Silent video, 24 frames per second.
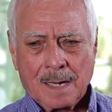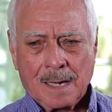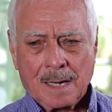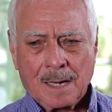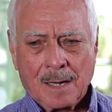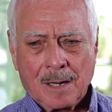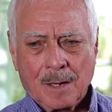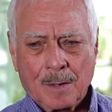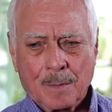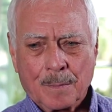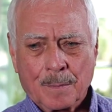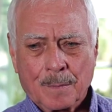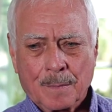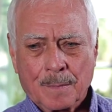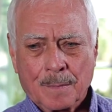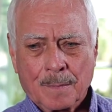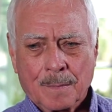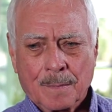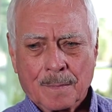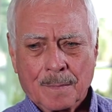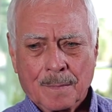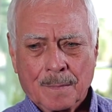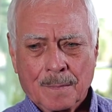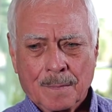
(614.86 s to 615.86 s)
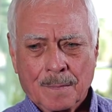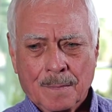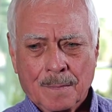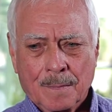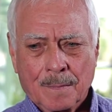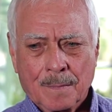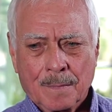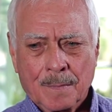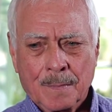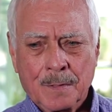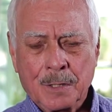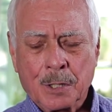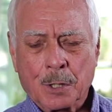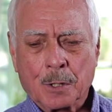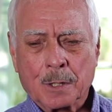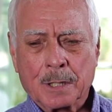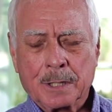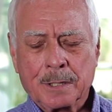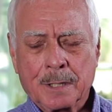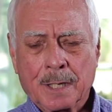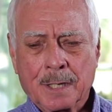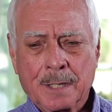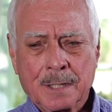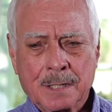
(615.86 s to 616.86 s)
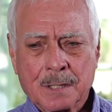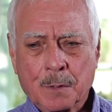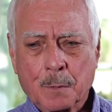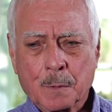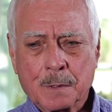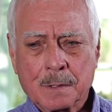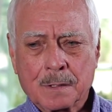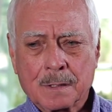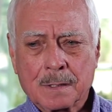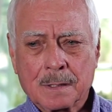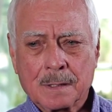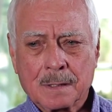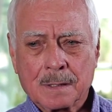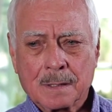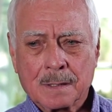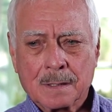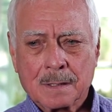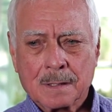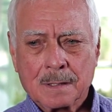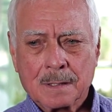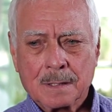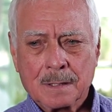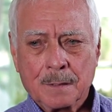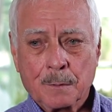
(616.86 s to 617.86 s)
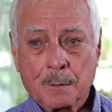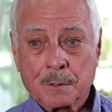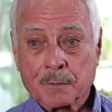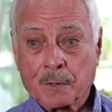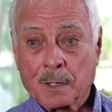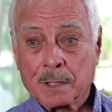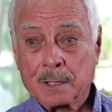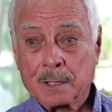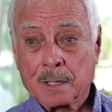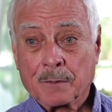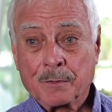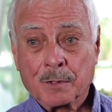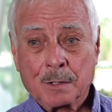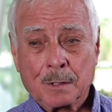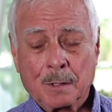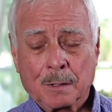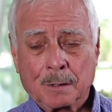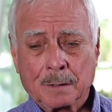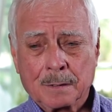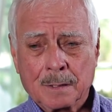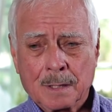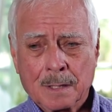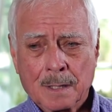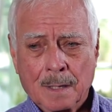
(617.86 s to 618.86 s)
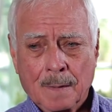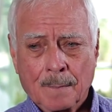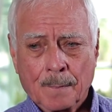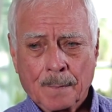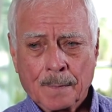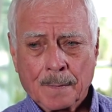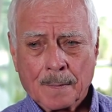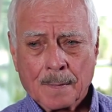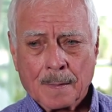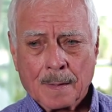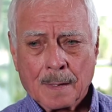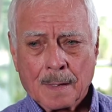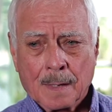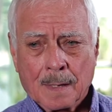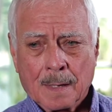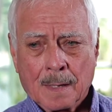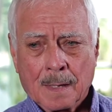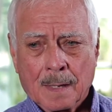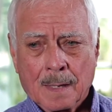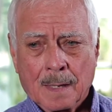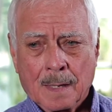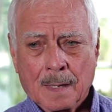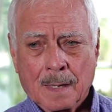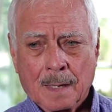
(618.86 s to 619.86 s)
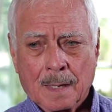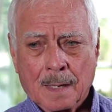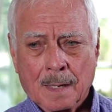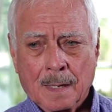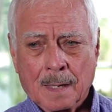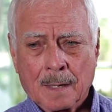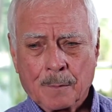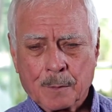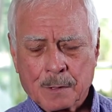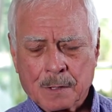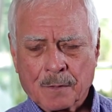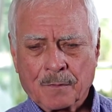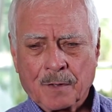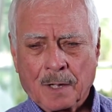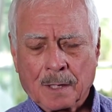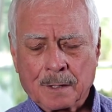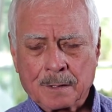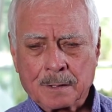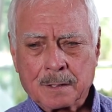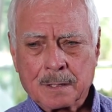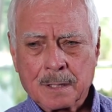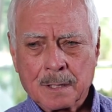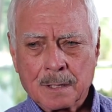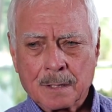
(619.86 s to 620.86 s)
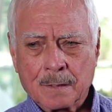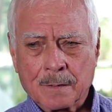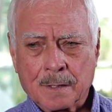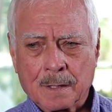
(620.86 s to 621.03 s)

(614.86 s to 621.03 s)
Um, in the early days, it was, it was very difficult. Uh, I was a volunteer